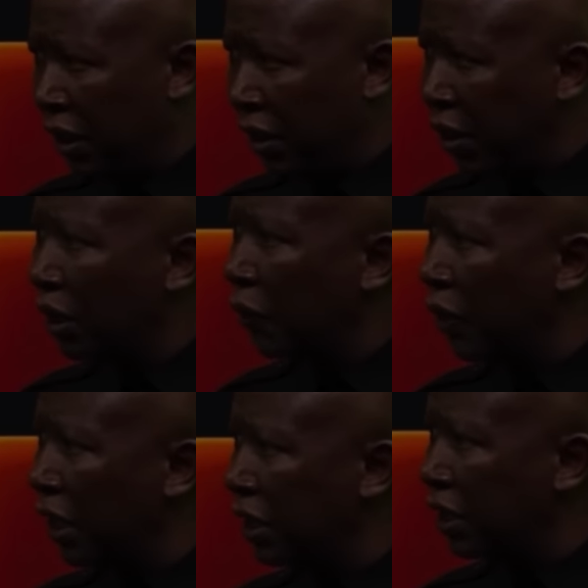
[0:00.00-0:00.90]
South
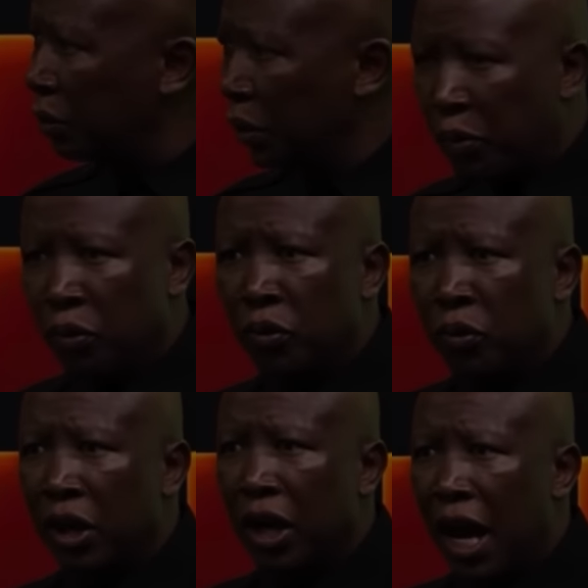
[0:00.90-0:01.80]
Africans, people
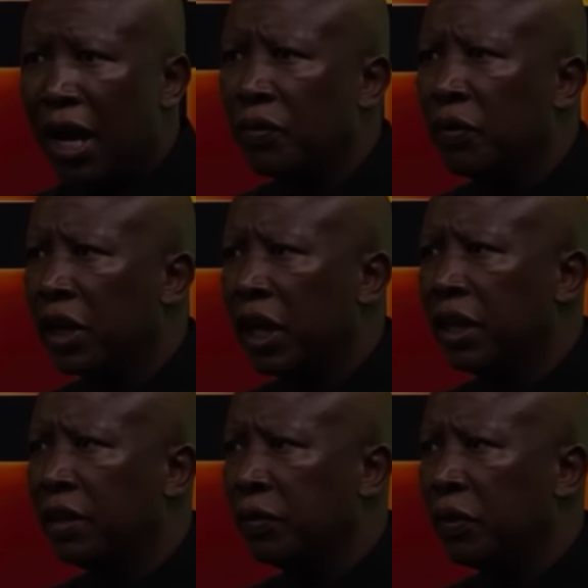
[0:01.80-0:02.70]
who
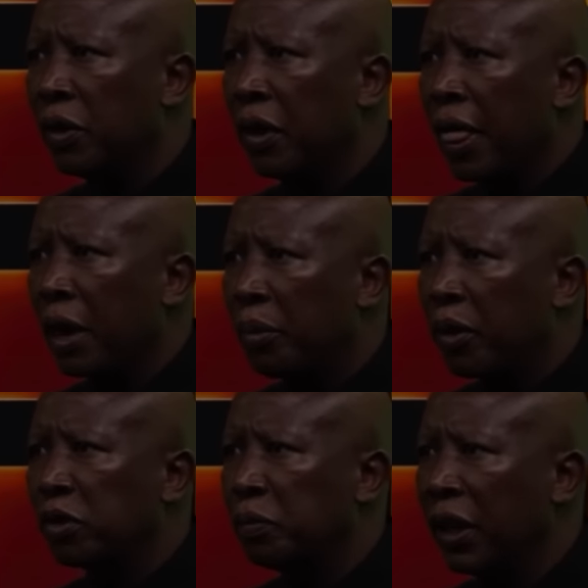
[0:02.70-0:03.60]
advocate for
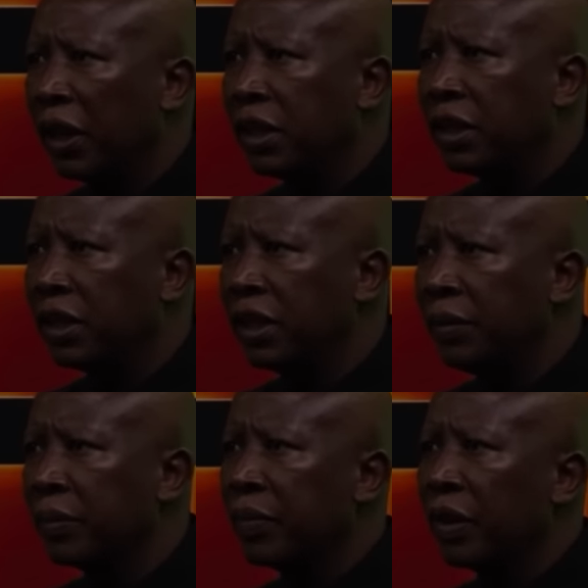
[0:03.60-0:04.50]
prosperity,